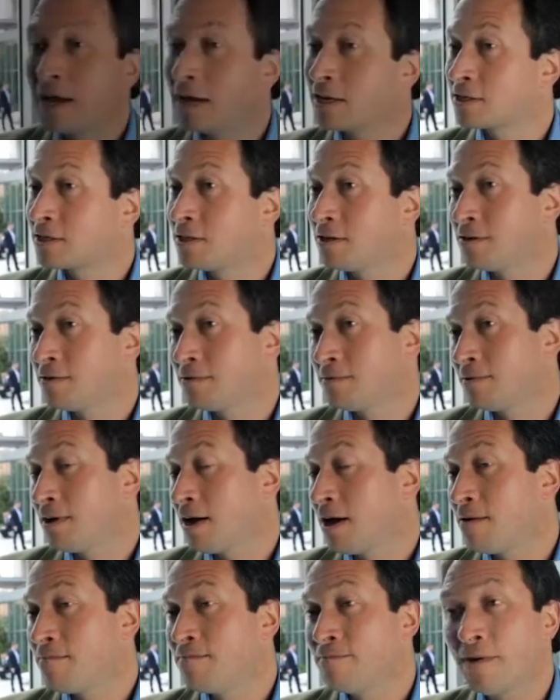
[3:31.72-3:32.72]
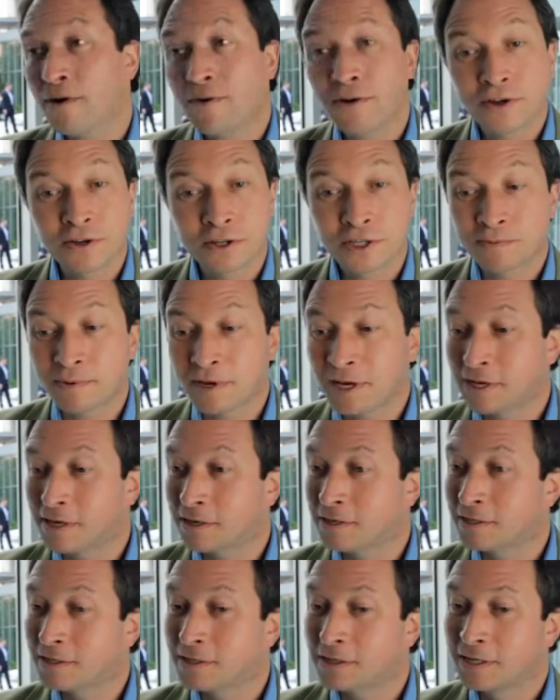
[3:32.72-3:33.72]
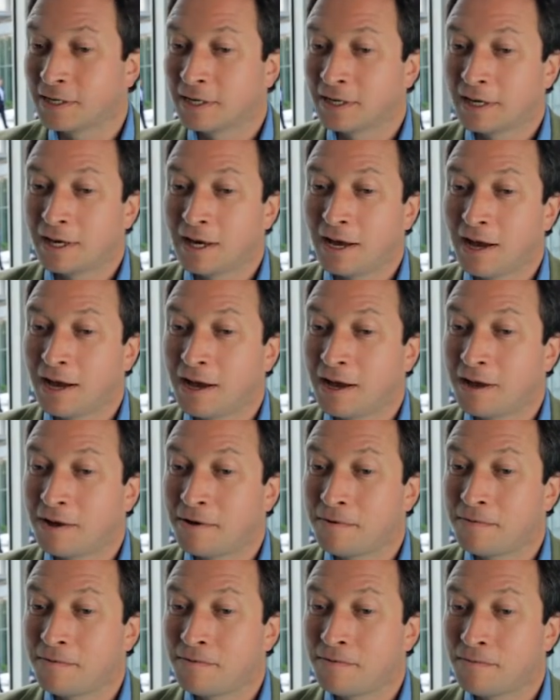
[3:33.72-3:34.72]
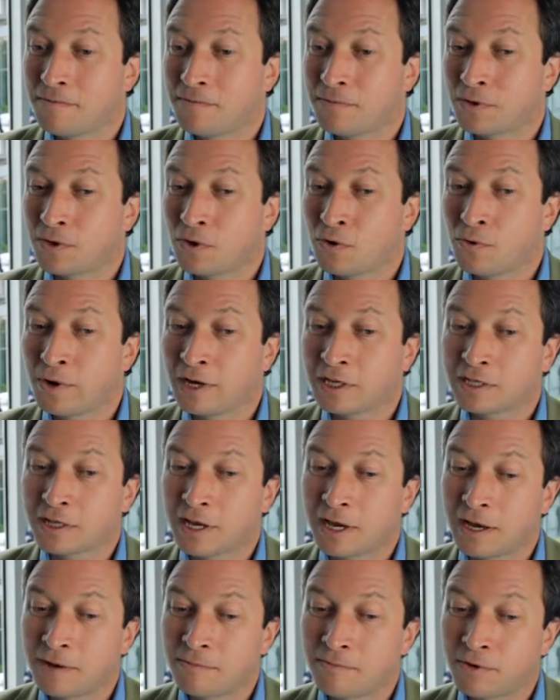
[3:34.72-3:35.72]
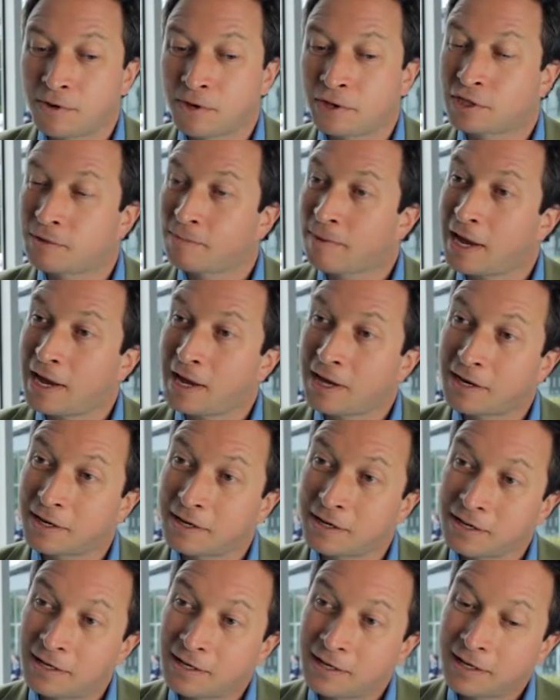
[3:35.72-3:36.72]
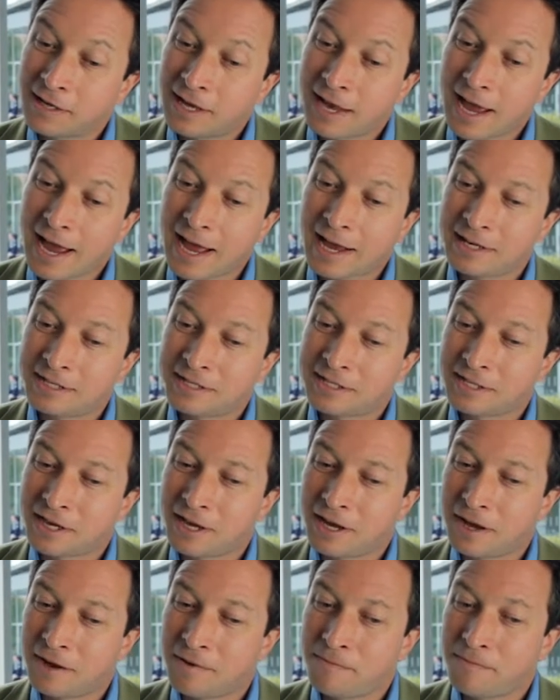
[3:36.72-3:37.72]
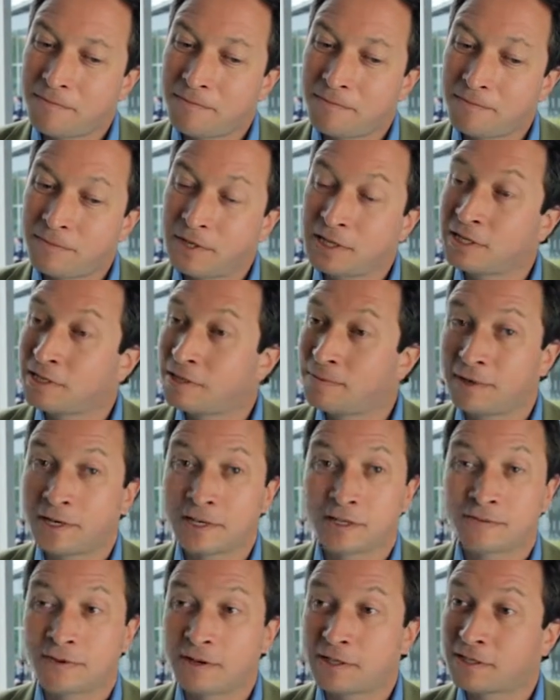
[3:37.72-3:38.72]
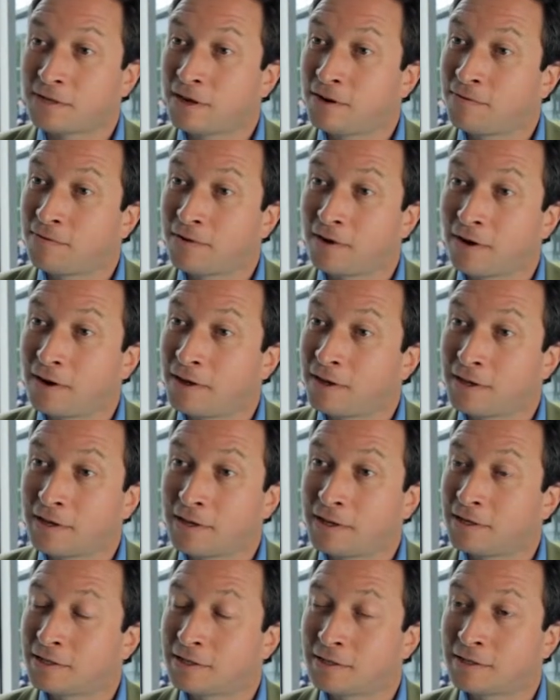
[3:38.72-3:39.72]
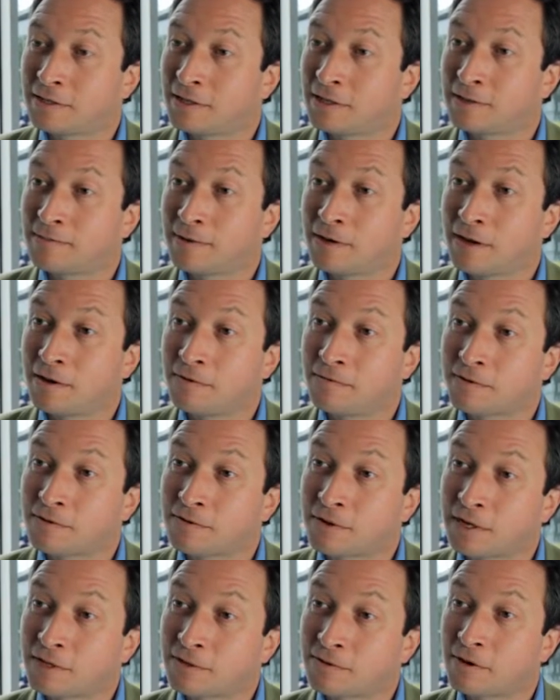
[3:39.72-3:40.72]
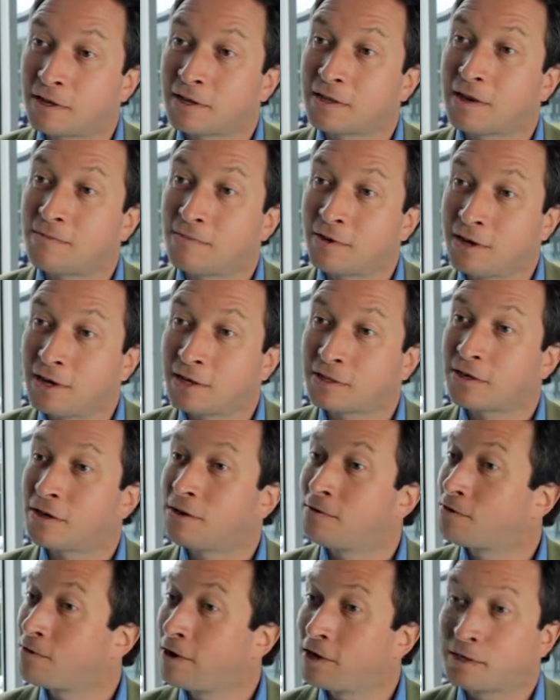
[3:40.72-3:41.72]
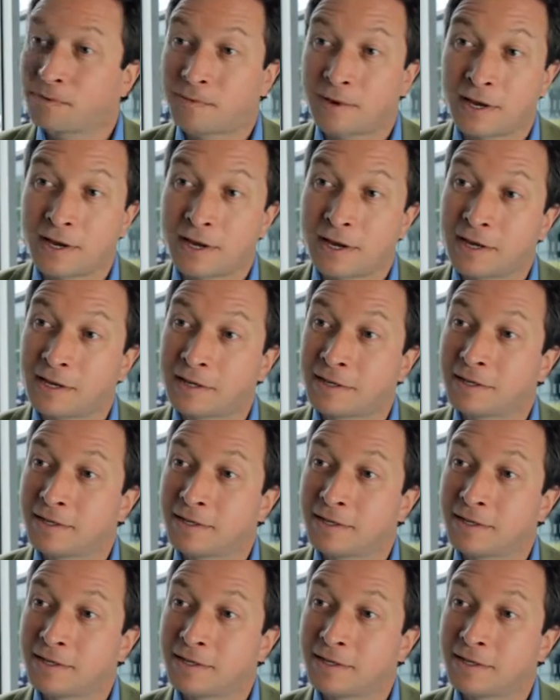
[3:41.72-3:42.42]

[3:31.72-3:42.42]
Excellent, very good speakers, always good debate, and this is the biggest event so far. I think it seems to be going from strength to strength every year, so great to be here.